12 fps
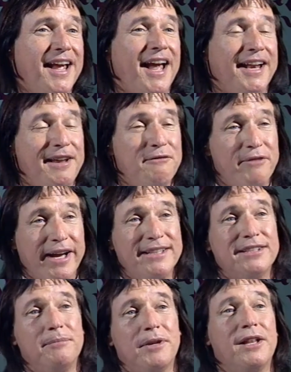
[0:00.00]
And he invites
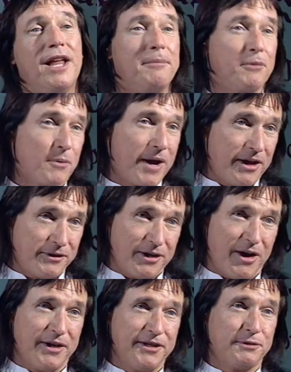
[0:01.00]
them to climb around
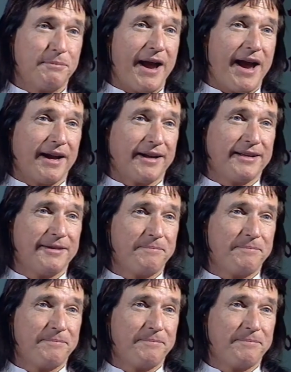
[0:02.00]
on his back.